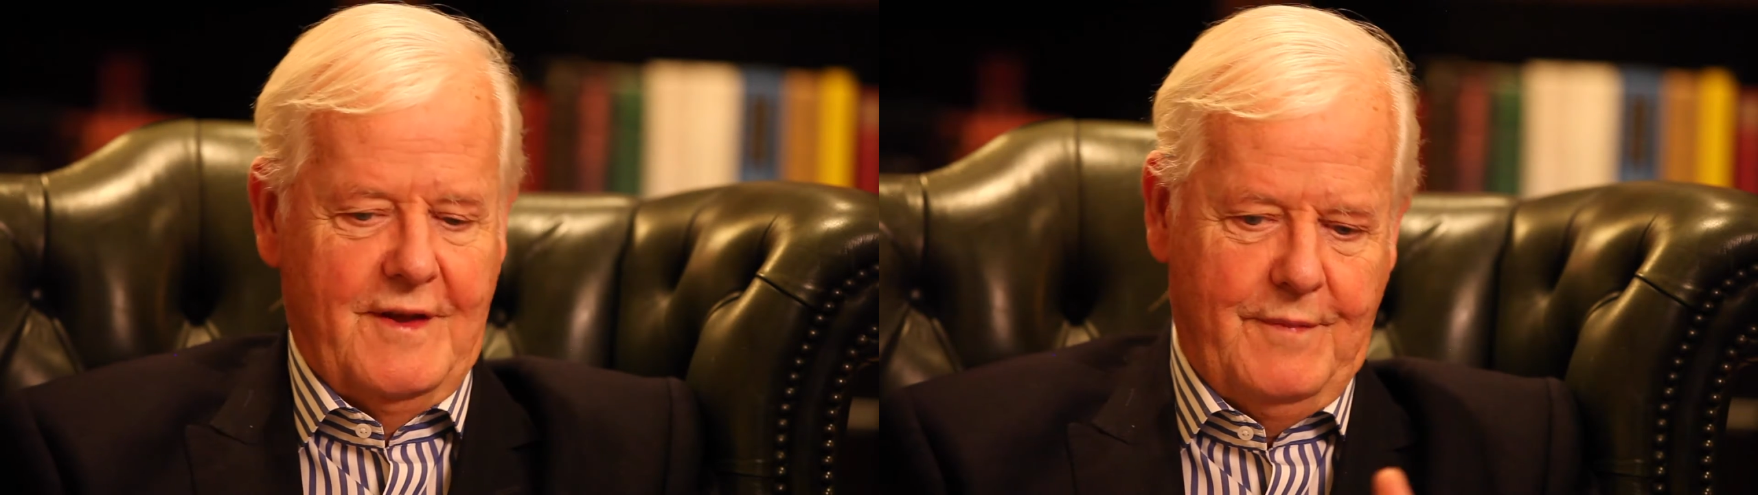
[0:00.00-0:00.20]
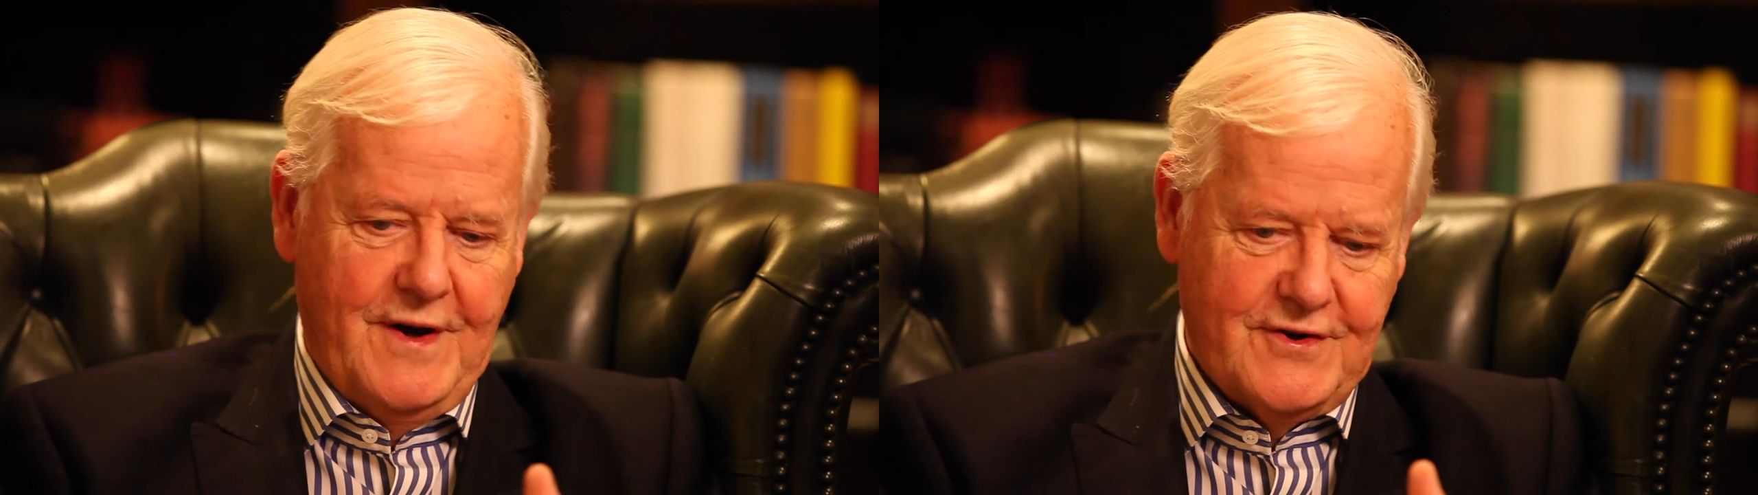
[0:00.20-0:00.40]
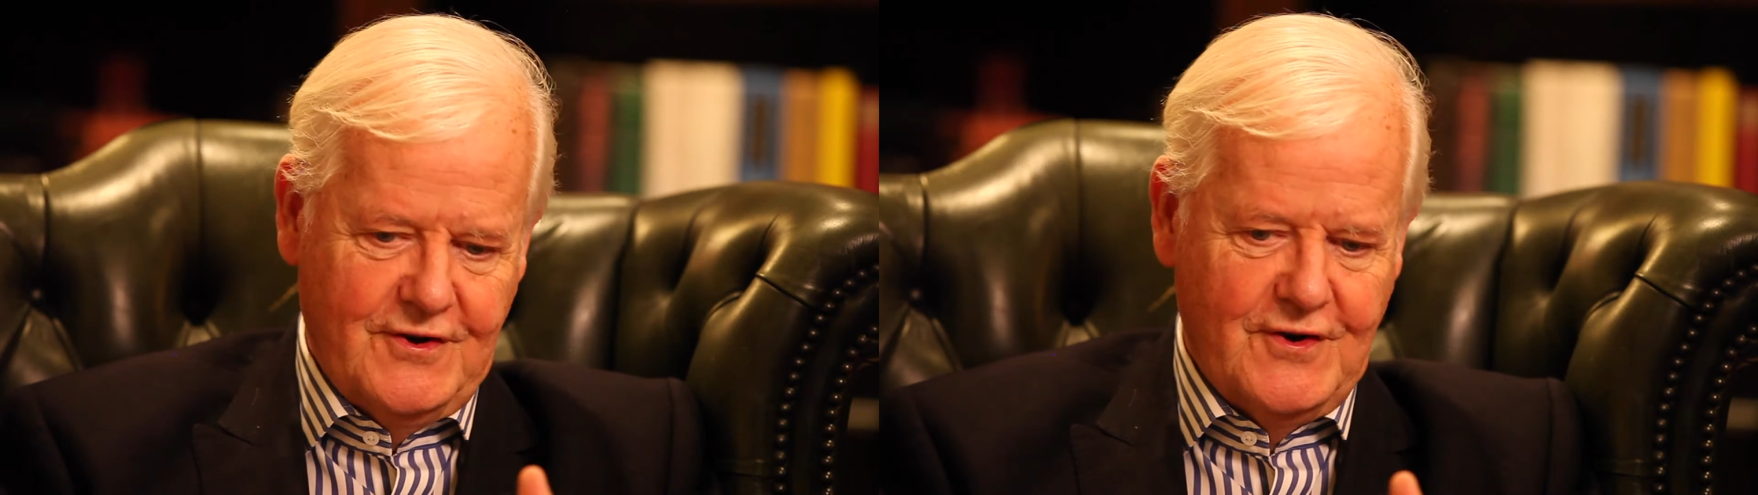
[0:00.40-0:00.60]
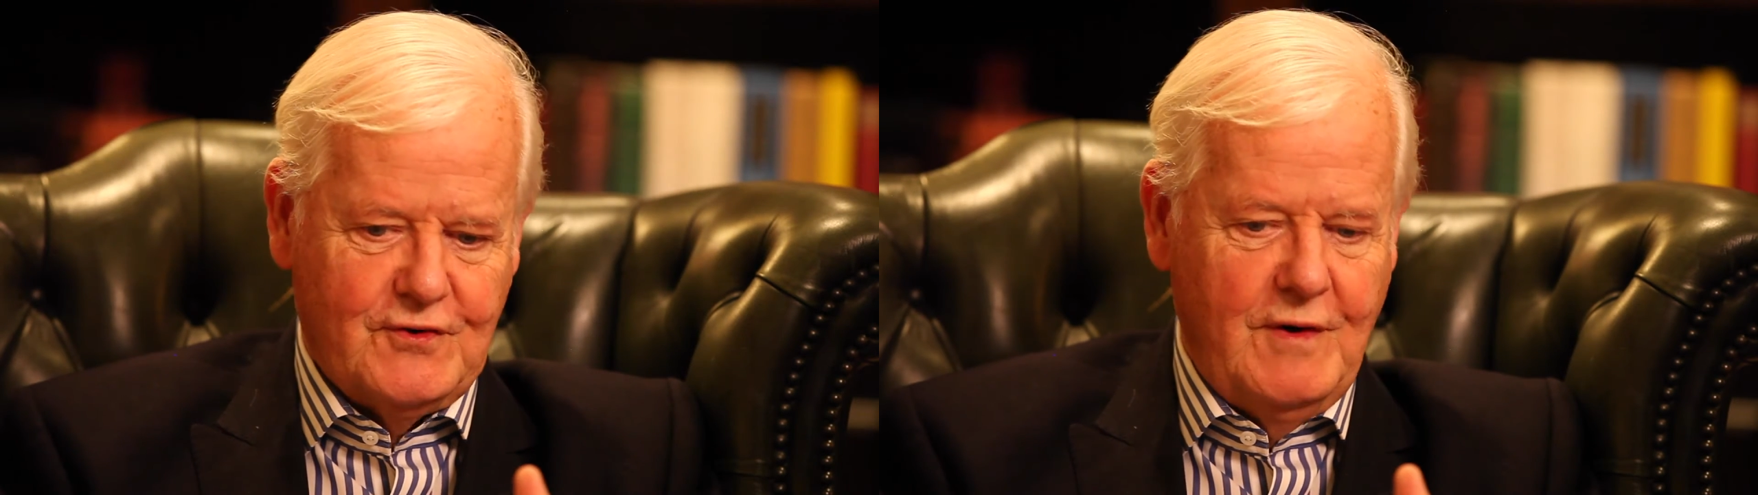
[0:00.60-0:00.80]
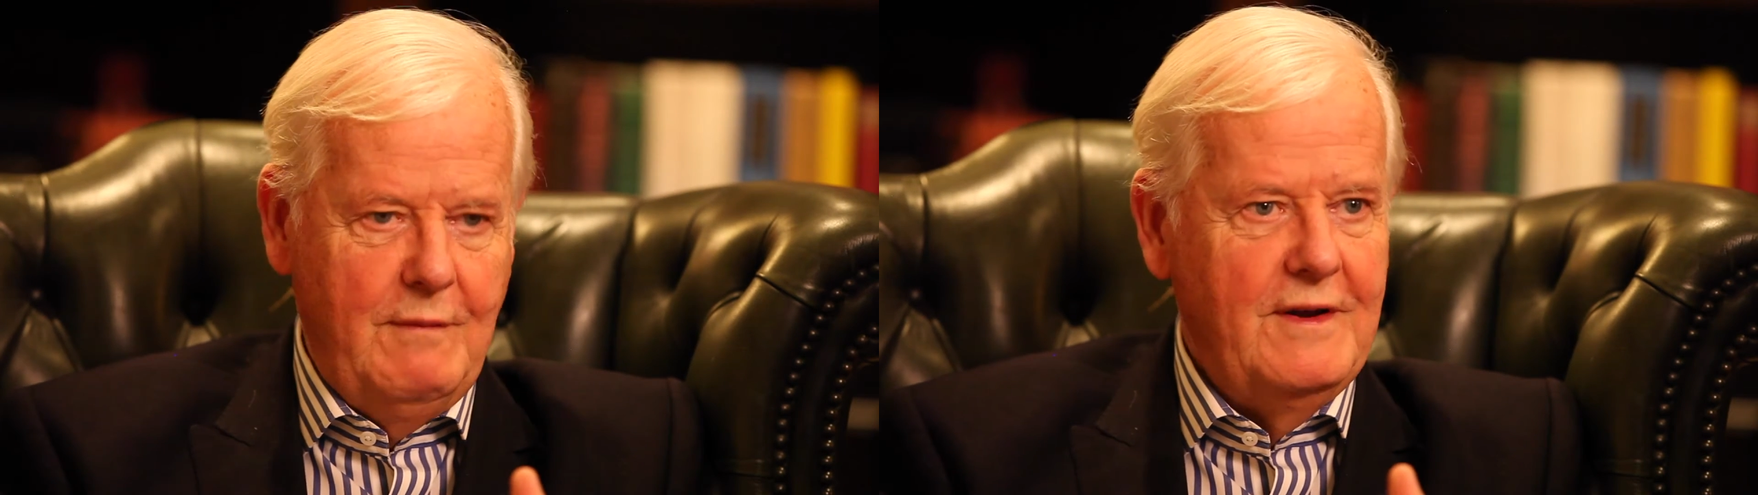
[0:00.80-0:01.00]
the person is
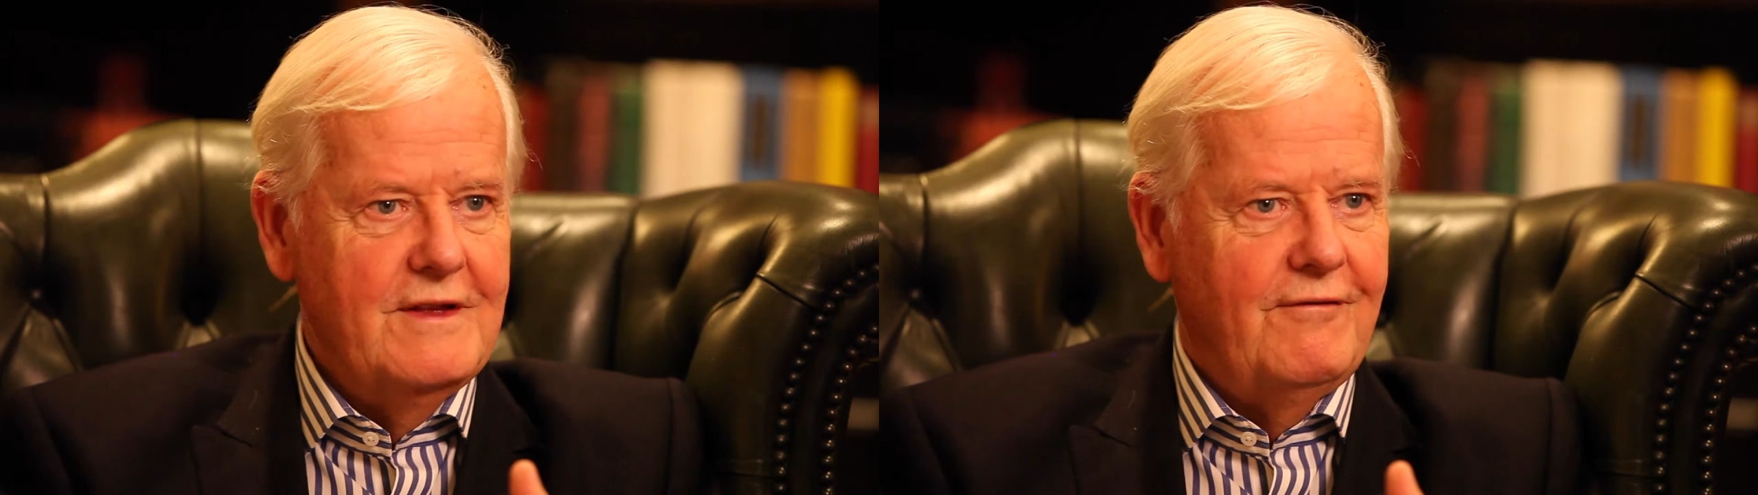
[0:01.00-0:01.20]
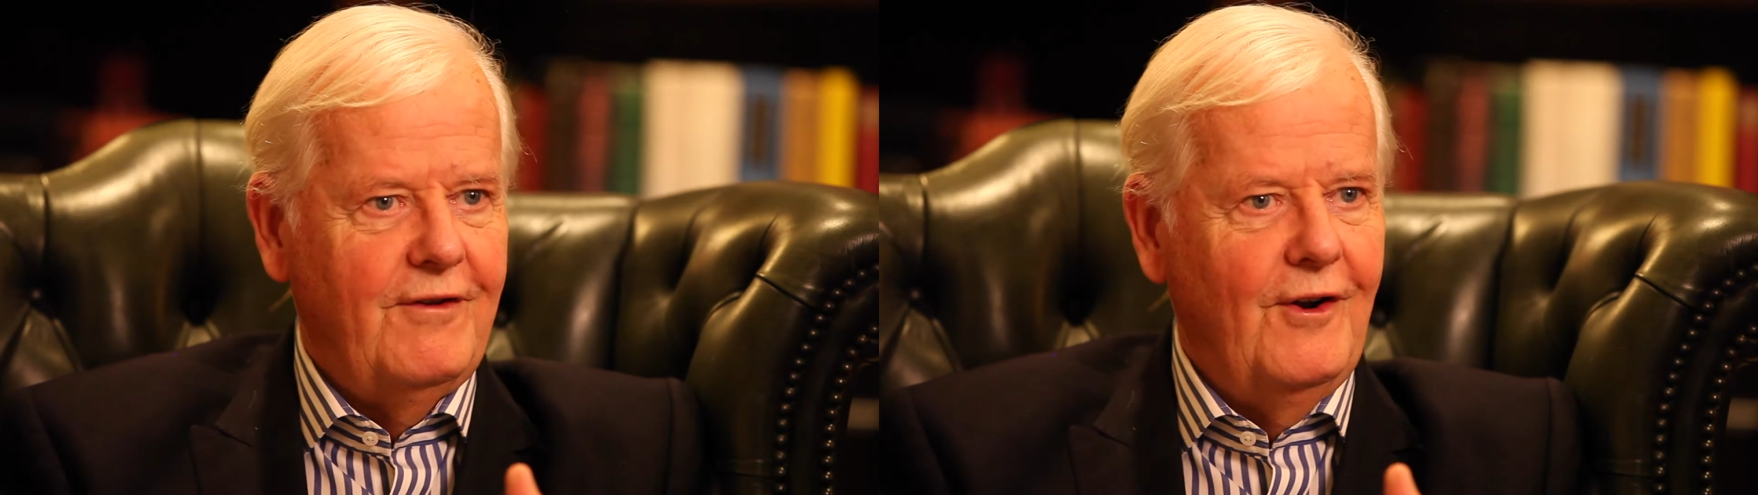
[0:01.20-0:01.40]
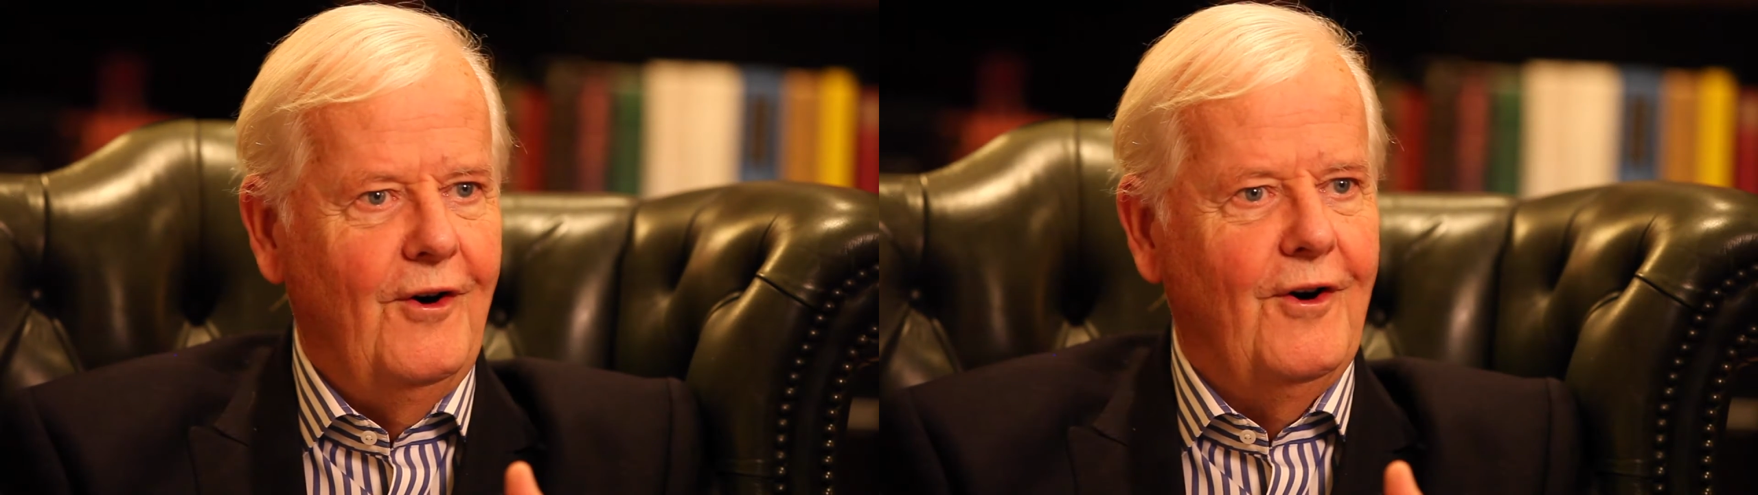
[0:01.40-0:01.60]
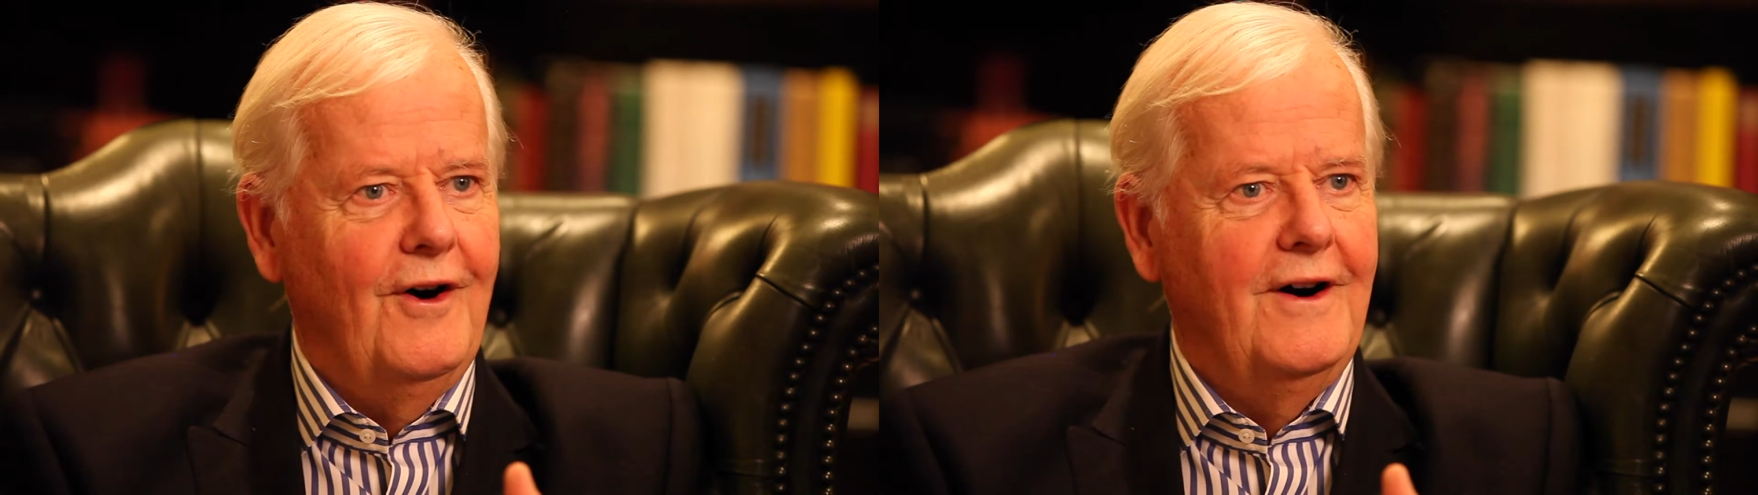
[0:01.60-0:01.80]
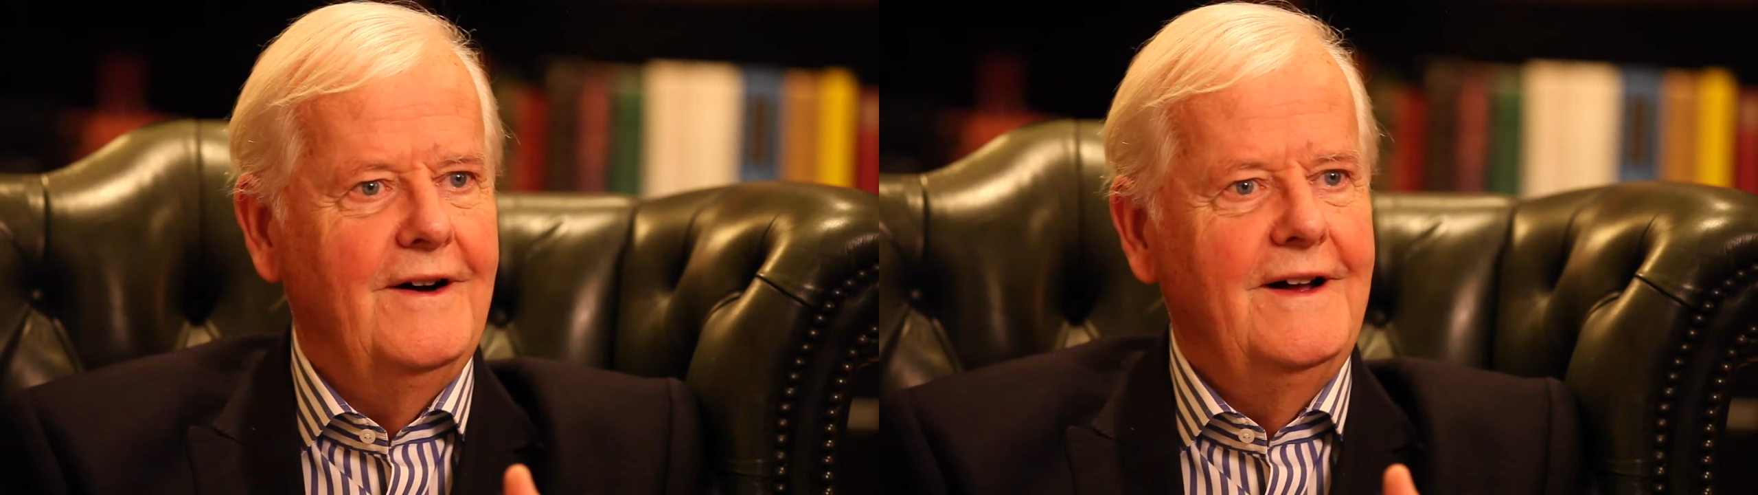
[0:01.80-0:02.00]
sweeping the
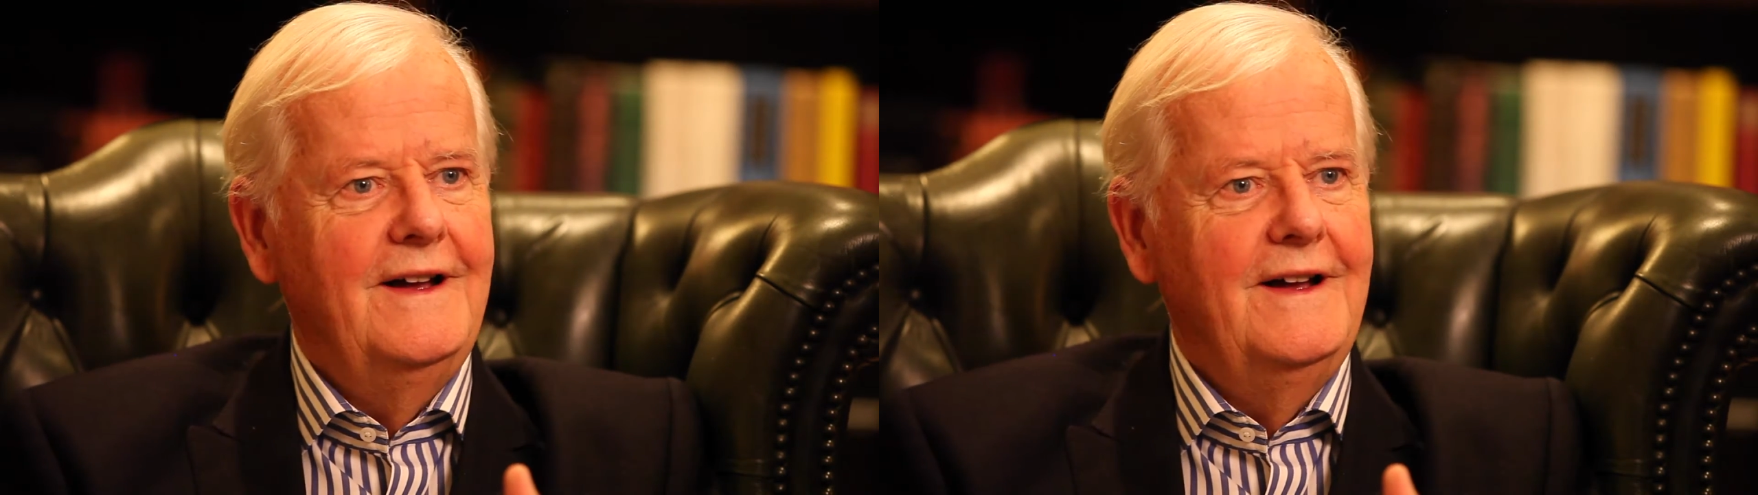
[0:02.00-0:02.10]
floor,